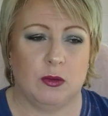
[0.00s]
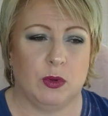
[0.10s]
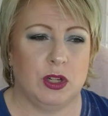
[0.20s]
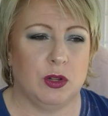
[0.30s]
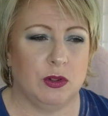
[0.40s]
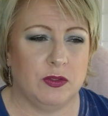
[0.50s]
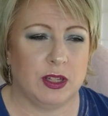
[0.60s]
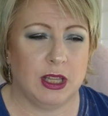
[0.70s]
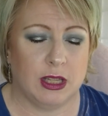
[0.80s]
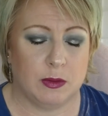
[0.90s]
which you would have
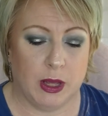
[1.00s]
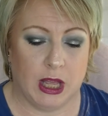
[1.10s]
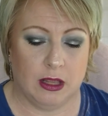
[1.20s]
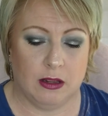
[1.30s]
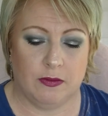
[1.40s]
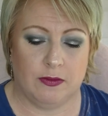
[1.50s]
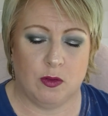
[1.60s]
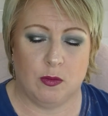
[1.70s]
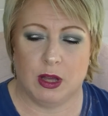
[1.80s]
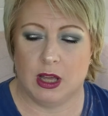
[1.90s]
seen this palette
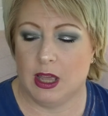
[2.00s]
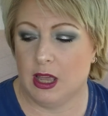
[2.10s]
for my